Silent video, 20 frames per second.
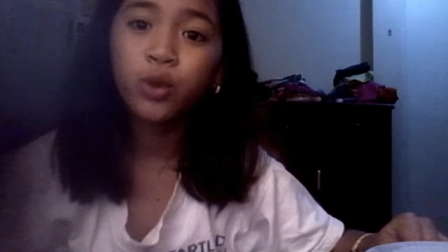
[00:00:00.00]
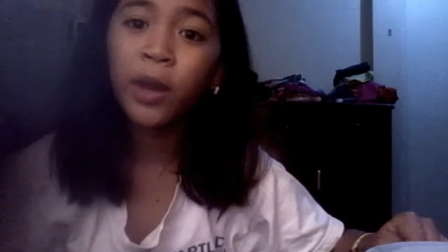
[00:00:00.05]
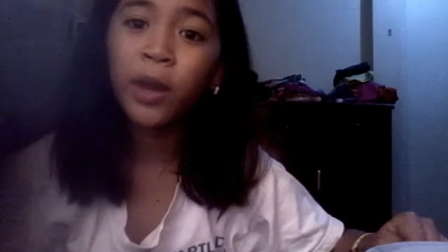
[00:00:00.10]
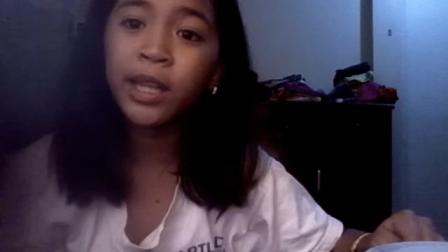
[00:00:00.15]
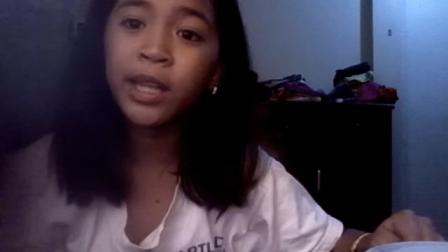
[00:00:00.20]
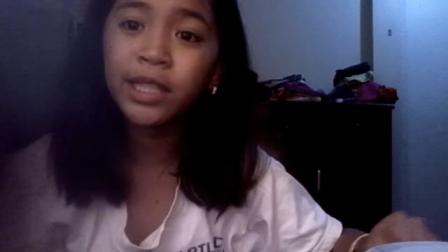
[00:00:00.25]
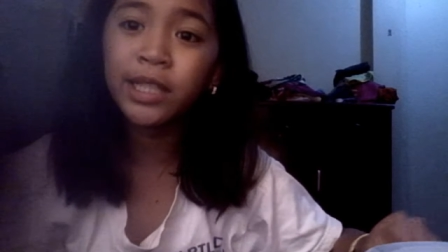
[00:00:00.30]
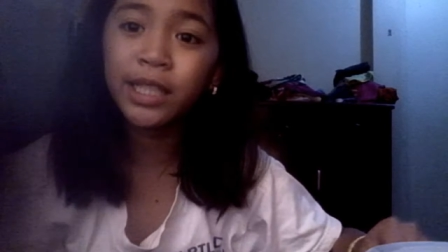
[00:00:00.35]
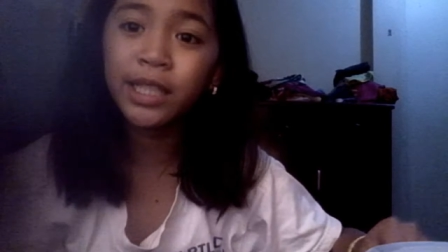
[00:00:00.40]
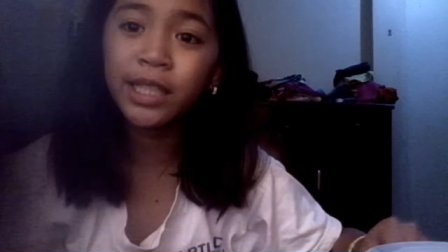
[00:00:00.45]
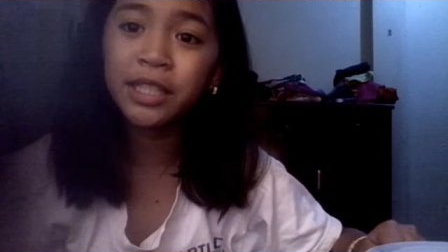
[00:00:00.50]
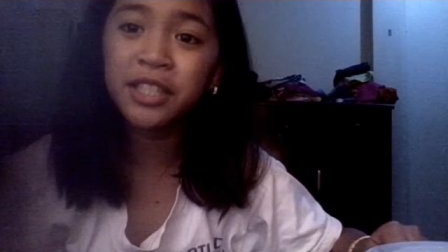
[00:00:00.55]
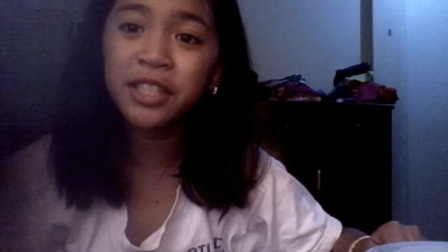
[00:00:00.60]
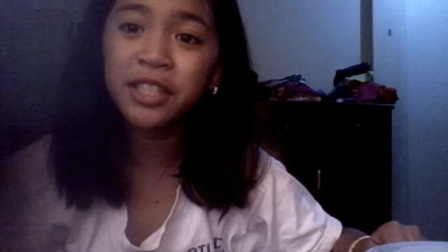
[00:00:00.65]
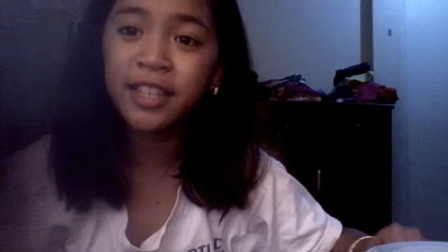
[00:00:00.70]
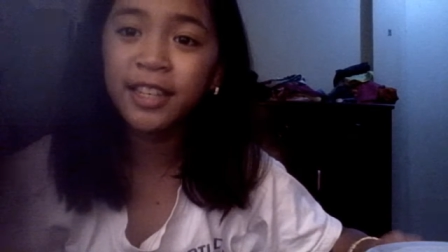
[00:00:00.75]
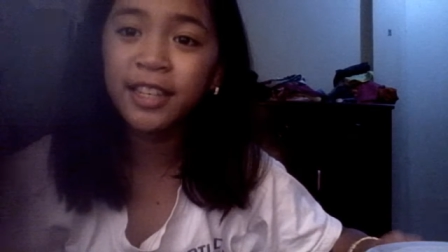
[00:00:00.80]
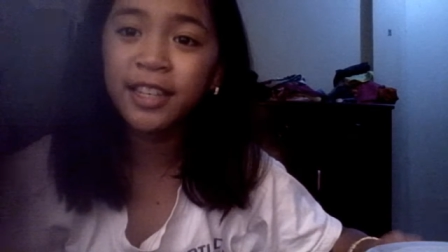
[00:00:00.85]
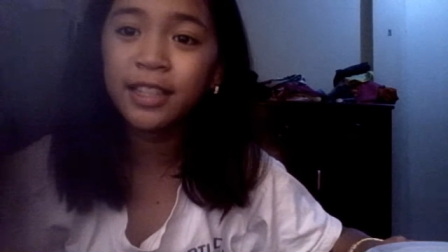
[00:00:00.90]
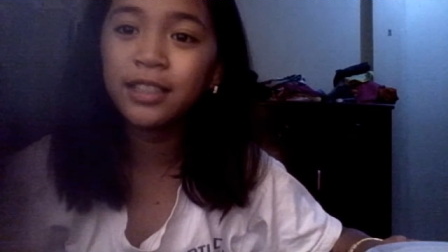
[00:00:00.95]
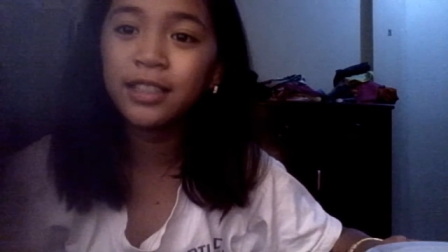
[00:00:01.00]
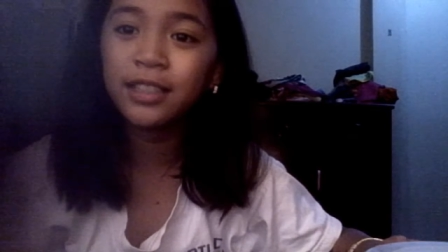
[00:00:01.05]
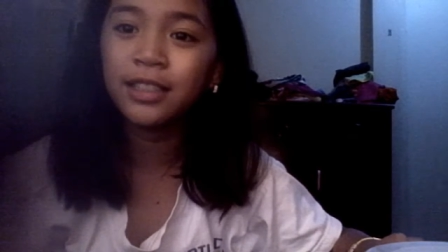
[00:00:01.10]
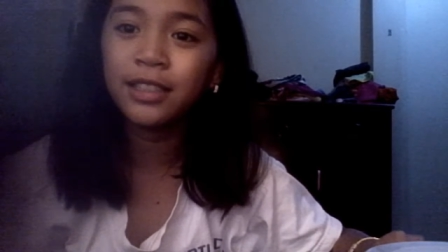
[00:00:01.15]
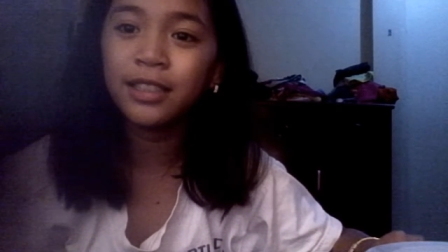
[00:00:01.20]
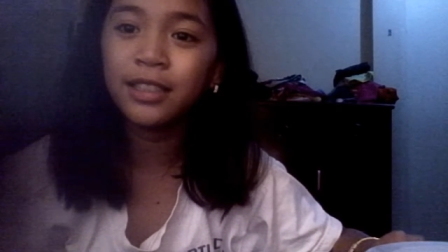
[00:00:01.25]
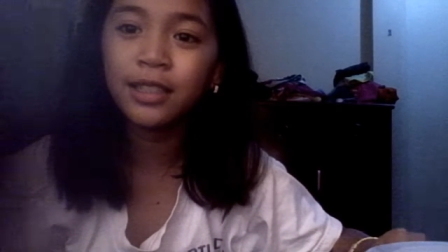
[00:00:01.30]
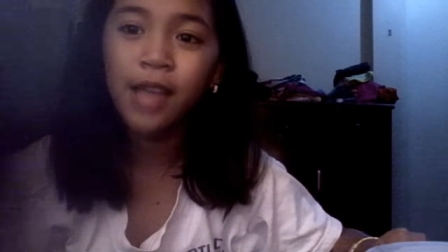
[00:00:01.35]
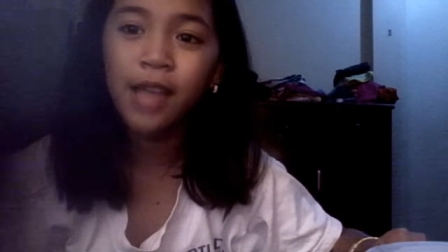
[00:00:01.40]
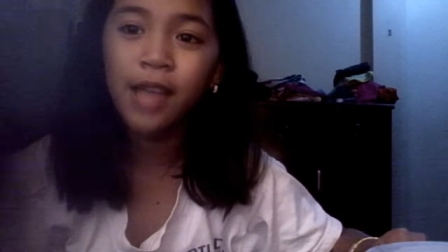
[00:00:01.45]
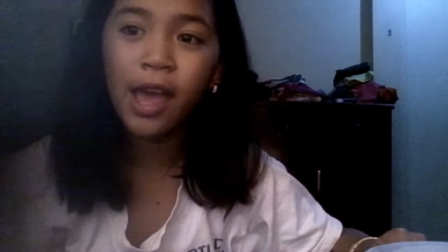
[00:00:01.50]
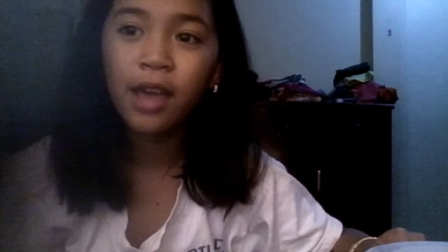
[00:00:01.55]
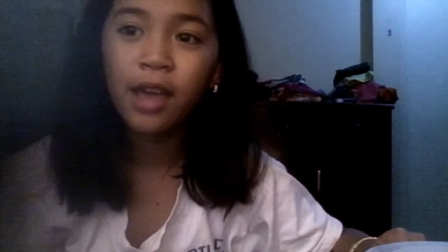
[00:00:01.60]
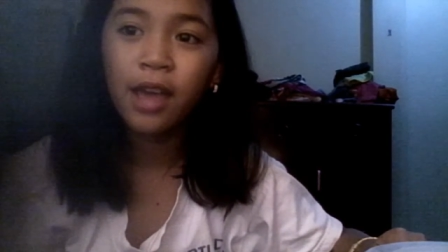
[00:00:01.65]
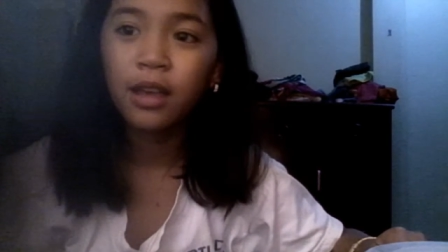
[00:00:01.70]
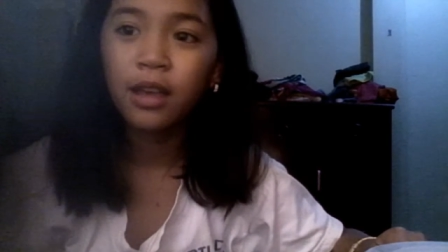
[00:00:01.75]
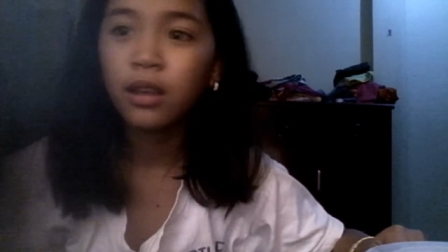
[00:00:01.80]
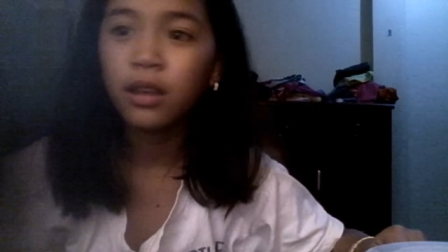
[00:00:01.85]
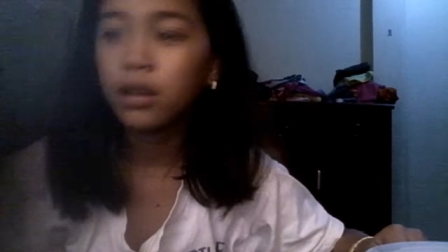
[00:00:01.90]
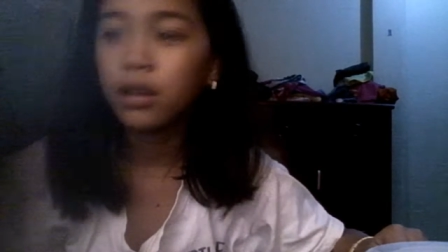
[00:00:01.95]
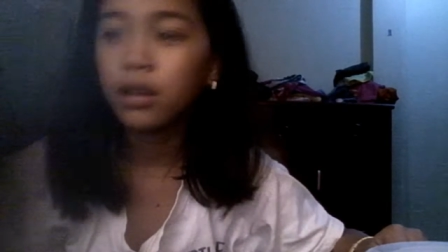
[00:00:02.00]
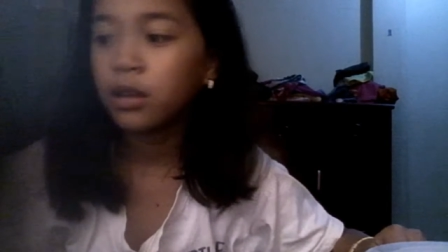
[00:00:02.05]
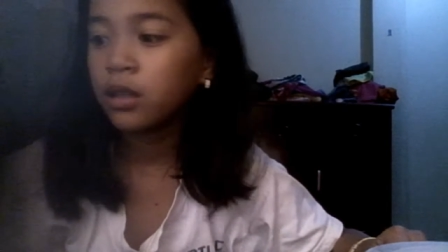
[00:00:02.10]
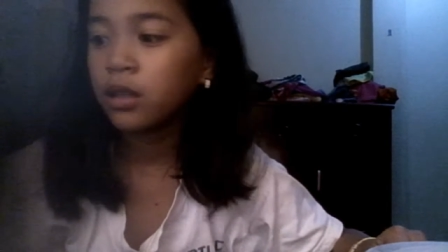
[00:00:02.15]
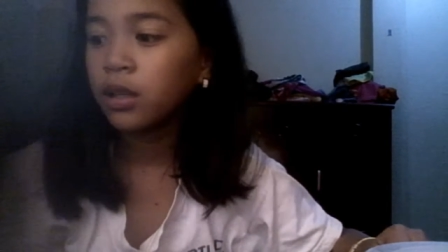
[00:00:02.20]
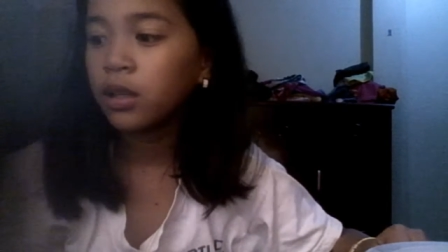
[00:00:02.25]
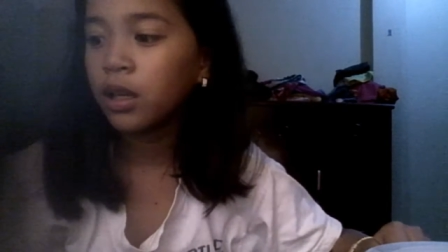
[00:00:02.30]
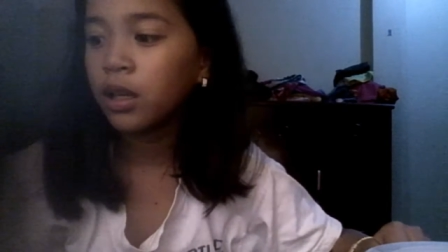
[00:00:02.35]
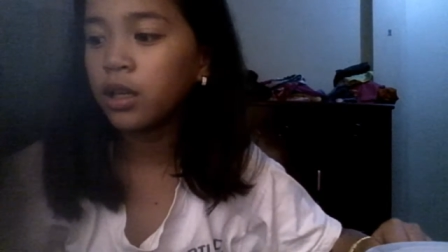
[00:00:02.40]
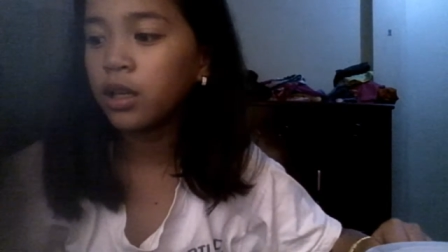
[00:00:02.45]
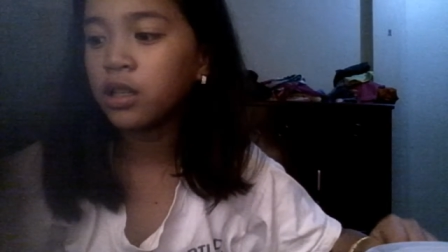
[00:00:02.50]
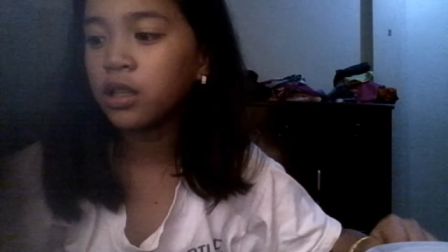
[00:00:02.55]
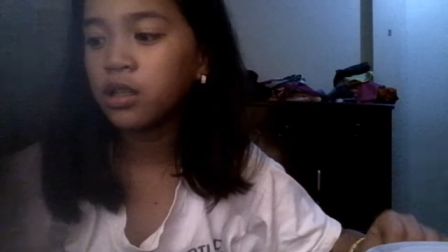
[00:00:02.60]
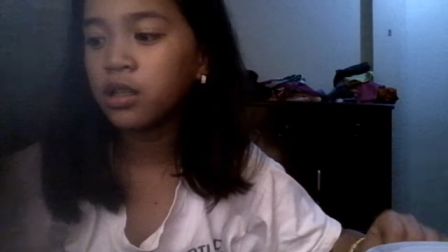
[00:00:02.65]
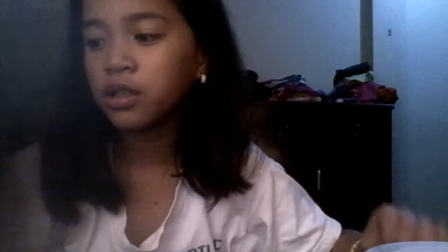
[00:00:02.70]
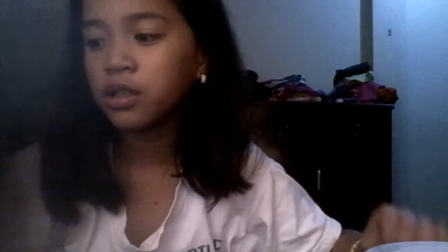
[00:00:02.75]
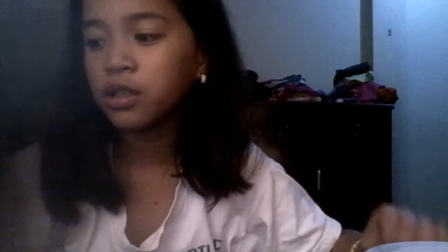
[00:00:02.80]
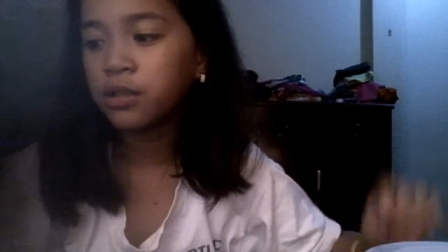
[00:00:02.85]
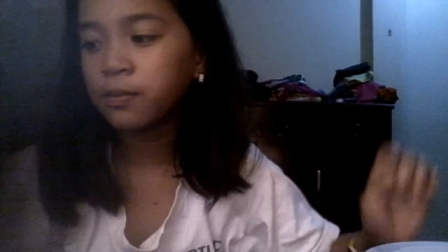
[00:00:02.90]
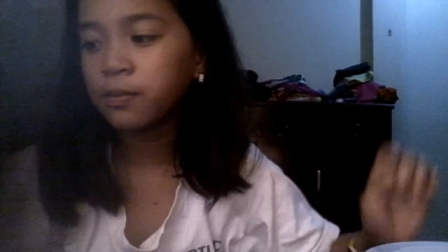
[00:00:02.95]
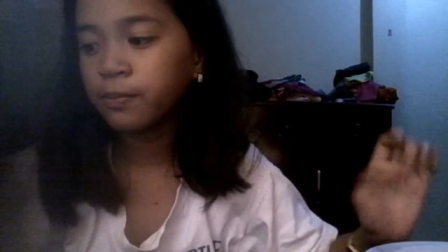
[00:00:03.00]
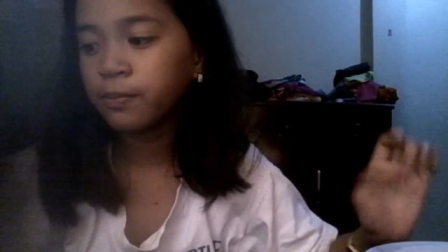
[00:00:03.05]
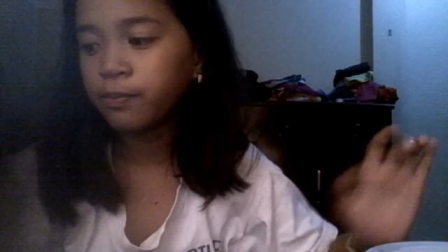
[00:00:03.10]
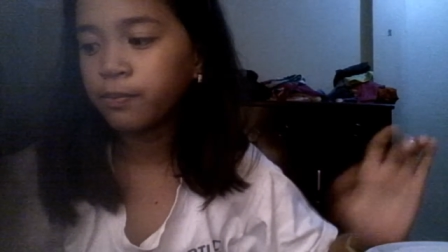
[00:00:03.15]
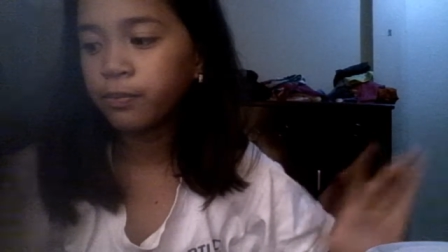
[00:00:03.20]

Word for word: 2016 is